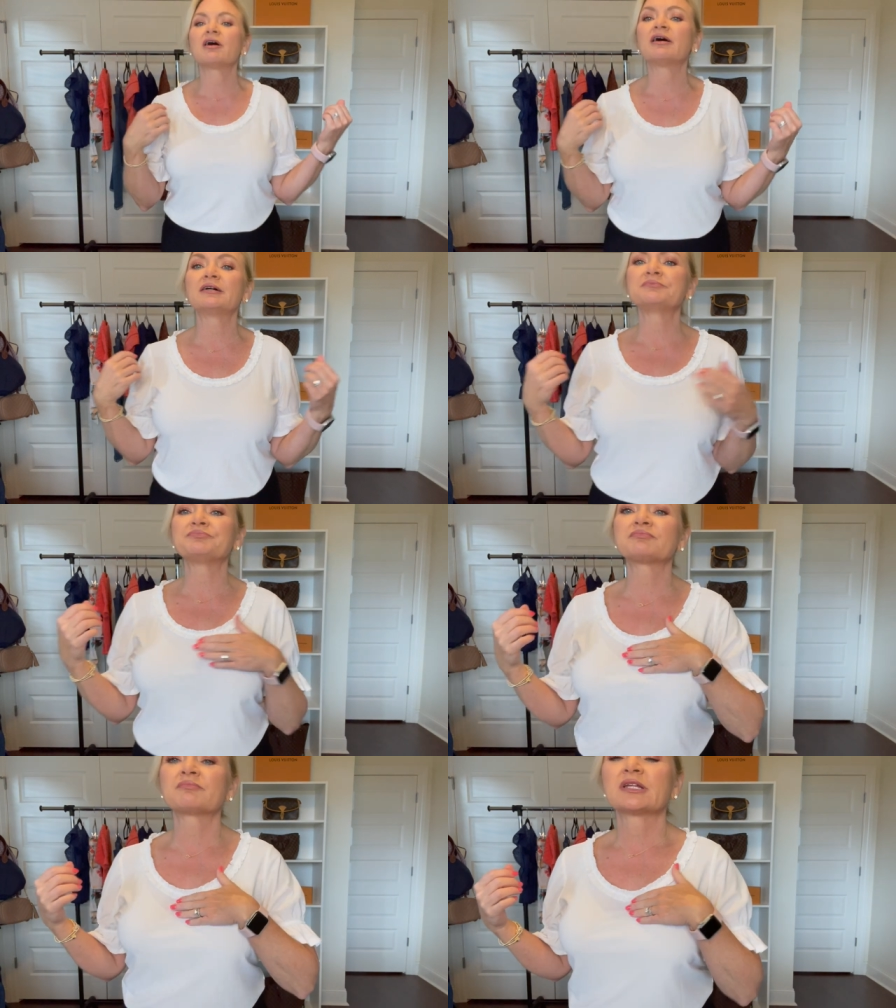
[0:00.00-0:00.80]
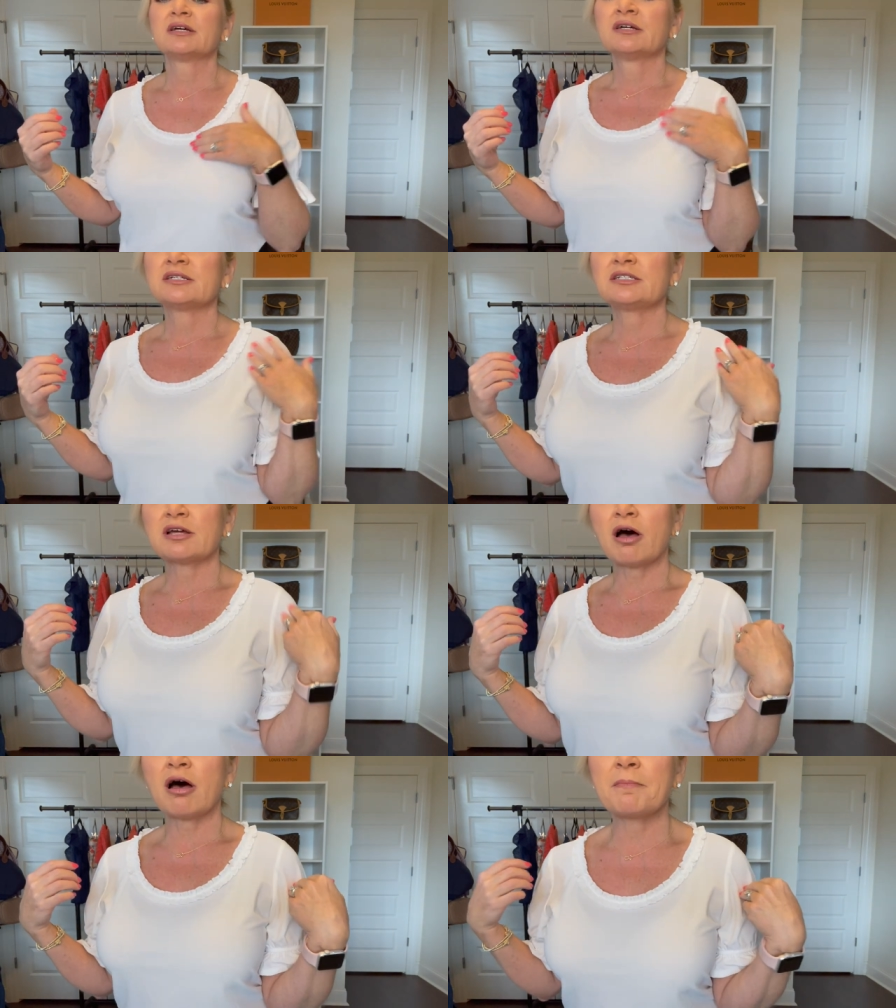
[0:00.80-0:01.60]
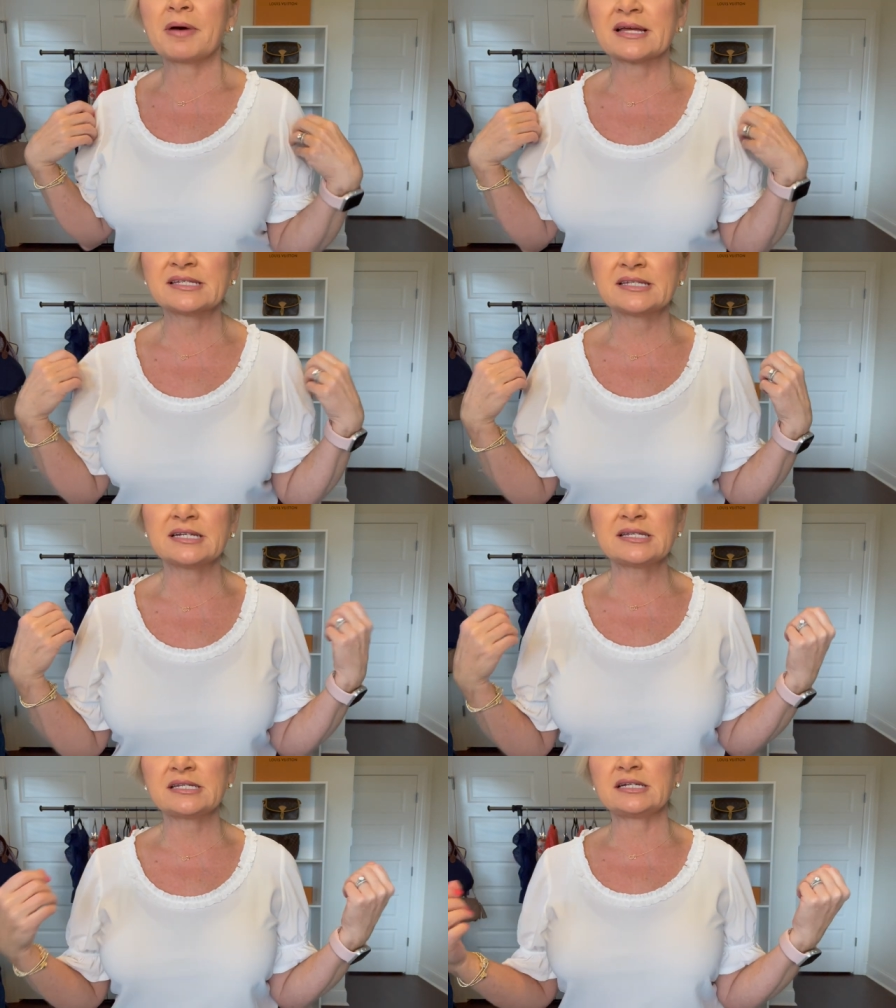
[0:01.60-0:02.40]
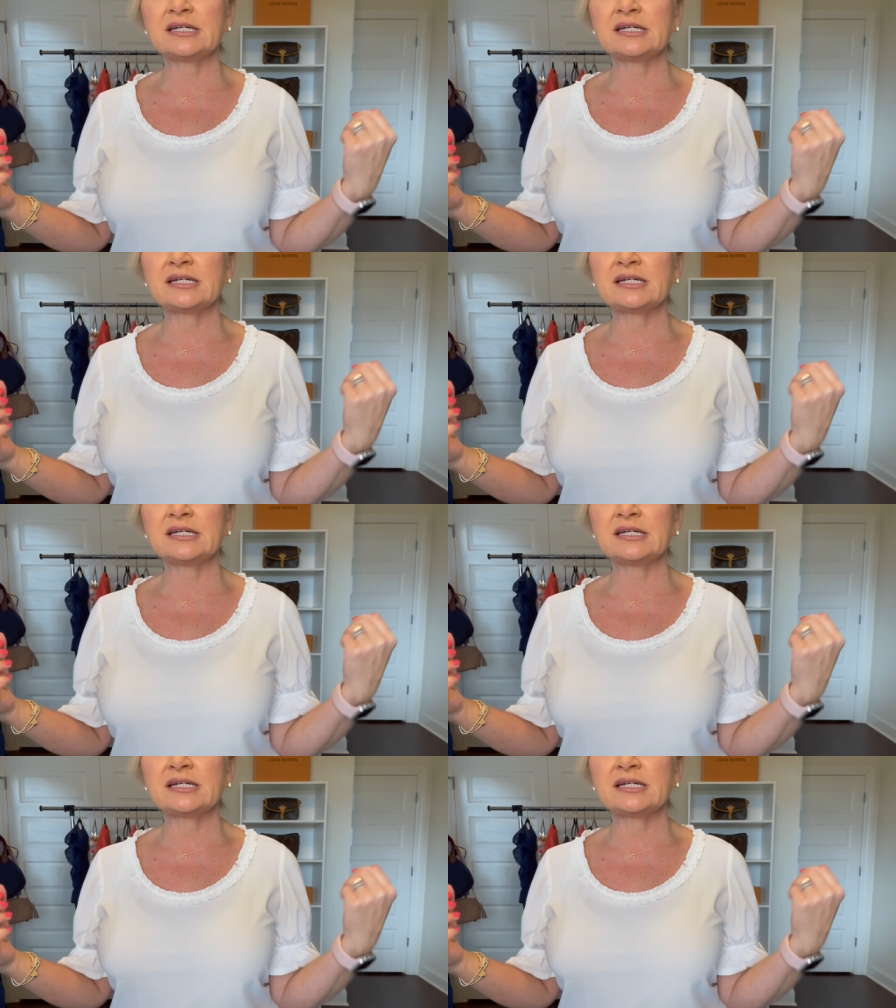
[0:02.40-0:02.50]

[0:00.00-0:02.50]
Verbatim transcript: um, top by CeCe.